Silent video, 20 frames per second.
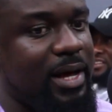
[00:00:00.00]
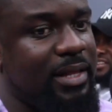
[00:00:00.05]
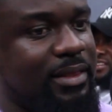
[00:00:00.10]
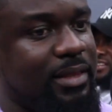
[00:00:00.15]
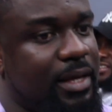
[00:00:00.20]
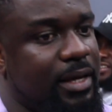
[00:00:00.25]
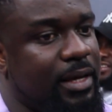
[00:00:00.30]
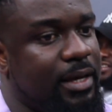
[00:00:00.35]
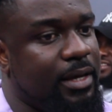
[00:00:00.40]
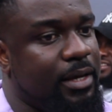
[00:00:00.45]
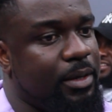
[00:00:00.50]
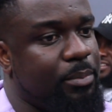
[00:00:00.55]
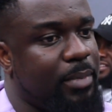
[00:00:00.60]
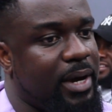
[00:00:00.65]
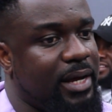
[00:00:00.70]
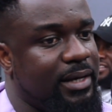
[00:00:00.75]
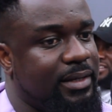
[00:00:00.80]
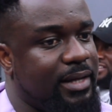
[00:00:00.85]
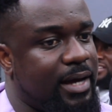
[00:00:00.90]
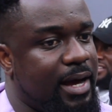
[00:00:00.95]
But I think
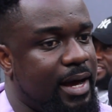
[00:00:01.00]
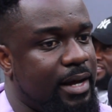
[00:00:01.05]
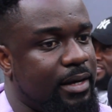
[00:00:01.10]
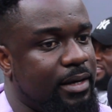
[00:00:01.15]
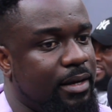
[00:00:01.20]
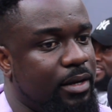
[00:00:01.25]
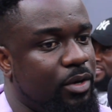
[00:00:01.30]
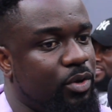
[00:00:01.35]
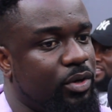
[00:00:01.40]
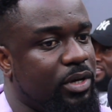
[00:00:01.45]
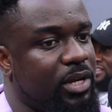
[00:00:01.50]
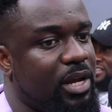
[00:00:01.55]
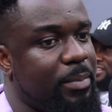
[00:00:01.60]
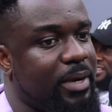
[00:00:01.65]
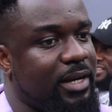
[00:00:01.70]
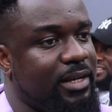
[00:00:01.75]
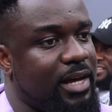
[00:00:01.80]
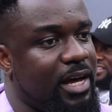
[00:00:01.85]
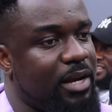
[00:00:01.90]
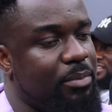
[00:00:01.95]
looking at
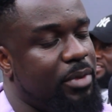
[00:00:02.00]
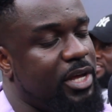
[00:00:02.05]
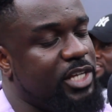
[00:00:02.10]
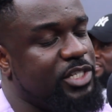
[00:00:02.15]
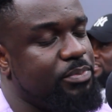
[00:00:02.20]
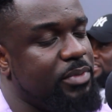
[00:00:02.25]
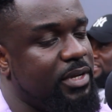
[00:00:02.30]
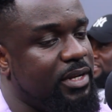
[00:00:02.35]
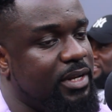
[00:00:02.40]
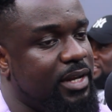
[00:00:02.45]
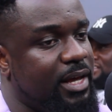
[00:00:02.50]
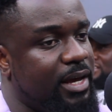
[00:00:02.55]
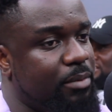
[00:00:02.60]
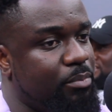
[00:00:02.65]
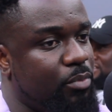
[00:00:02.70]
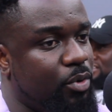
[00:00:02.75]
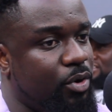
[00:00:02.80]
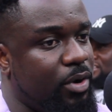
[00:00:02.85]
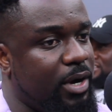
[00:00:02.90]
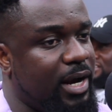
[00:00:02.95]
my dad makes me learn
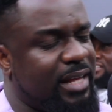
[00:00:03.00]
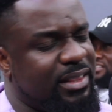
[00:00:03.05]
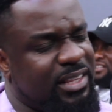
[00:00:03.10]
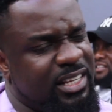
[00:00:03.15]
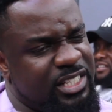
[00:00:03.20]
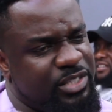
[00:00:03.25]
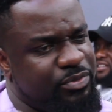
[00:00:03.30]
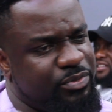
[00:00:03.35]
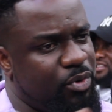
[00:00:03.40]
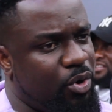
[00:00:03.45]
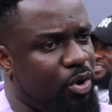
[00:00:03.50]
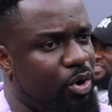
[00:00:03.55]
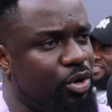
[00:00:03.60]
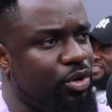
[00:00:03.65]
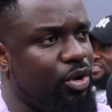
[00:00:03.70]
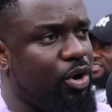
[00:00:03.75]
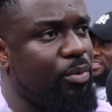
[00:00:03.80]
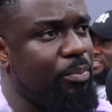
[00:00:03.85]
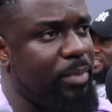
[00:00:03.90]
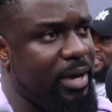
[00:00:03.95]
more, and I think it's for all
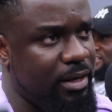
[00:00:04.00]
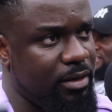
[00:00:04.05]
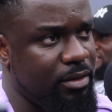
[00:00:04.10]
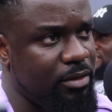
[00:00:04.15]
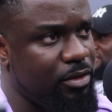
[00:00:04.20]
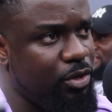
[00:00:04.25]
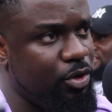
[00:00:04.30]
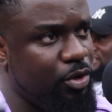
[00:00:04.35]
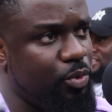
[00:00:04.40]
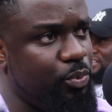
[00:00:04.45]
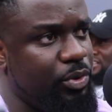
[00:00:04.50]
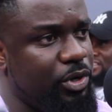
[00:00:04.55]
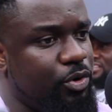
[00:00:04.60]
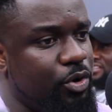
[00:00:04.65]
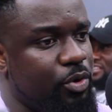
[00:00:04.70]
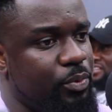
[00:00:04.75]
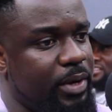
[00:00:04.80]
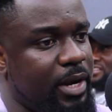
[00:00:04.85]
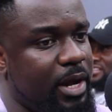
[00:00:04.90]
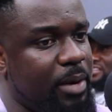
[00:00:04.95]
young men, we
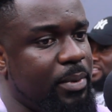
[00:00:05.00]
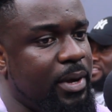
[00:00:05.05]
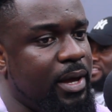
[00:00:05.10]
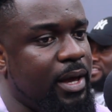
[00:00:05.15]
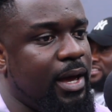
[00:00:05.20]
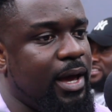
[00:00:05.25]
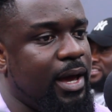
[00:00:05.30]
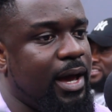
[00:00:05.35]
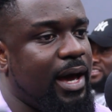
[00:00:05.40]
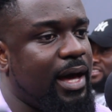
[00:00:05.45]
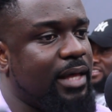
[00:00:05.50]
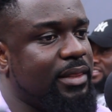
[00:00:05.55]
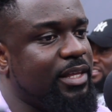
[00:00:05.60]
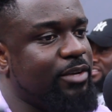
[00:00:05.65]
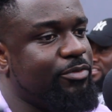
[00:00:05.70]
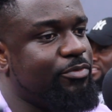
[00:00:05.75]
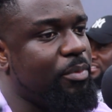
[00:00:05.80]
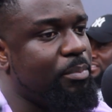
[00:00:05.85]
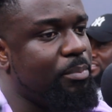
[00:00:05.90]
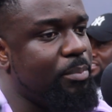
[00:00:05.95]
growing up. I
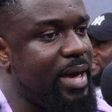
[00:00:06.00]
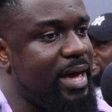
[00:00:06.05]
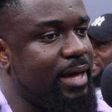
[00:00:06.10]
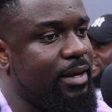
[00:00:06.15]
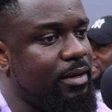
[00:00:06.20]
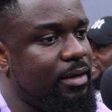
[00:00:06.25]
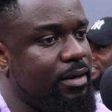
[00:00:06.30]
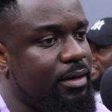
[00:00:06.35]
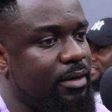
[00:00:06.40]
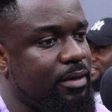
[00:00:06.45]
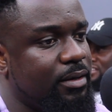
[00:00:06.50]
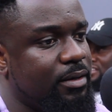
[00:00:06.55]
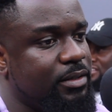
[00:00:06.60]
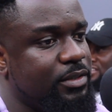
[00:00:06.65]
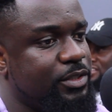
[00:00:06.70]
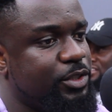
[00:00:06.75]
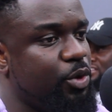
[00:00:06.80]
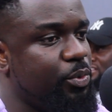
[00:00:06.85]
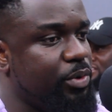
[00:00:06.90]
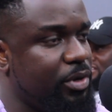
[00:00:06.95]
think for men,
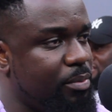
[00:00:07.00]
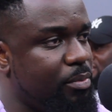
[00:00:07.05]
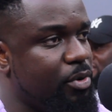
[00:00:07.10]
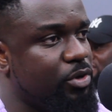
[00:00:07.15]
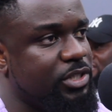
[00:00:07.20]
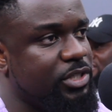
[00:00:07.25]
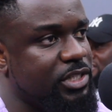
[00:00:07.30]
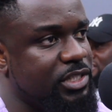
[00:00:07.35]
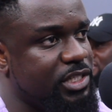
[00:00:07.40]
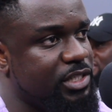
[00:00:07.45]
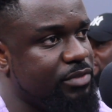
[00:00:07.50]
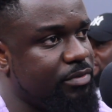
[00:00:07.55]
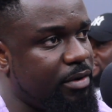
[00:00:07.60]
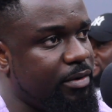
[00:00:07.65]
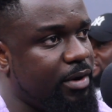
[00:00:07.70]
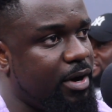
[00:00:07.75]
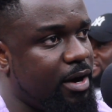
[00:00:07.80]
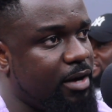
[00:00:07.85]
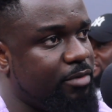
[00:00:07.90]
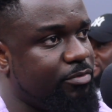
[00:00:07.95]
showing emotions is
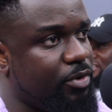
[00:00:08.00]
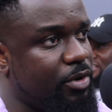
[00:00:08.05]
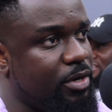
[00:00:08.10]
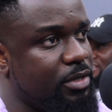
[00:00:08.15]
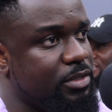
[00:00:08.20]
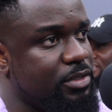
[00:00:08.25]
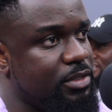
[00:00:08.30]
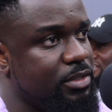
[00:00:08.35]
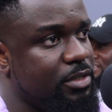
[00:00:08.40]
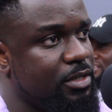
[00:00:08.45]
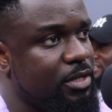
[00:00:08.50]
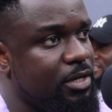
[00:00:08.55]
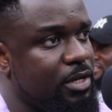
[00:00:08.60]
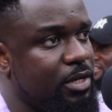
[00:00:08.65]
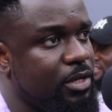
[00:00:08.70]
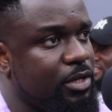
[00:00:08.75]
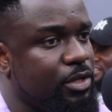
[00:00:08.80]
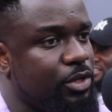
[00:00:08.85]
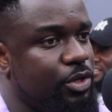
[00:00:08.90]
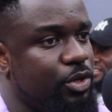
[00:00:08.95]
very hard for us,
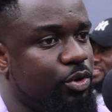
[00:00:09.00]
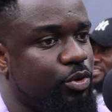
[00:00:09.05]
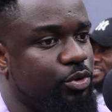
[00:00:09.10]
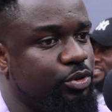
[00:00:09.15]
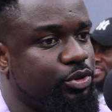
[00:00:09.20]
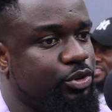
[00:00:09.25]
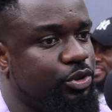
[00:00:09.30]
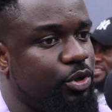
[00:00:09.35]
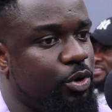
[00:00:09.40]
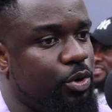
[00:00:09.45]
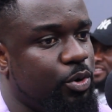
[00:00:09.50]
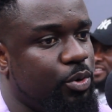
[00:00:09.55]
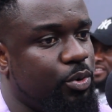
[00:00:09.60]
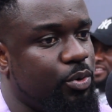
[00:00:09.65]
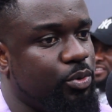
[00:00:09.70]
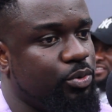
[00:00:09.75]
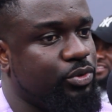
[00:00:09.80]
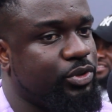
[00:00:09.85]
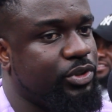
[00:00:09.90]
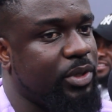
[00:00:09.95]
so
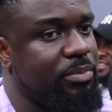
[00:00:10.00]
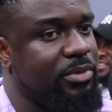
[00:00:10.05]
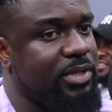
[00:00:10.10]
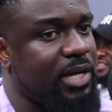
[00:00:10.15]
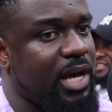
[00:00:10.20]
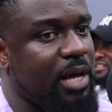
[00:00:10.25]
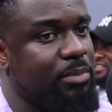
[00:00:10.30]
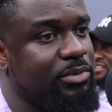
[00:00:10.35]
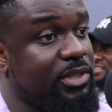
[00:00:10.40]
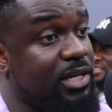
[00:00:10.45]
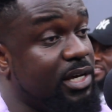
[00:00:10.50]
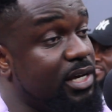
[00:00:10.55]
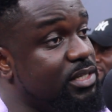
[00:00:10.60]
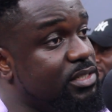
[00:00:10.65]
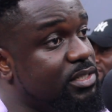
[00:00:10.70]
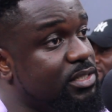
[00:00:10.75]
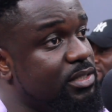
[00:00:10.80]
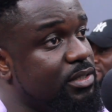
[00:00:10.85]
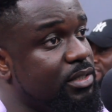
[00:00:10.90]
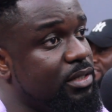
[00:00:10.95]
sometimes
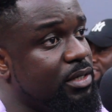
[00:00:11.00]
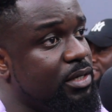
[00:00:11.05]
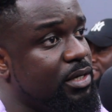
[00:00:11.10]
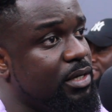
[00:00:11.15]
kids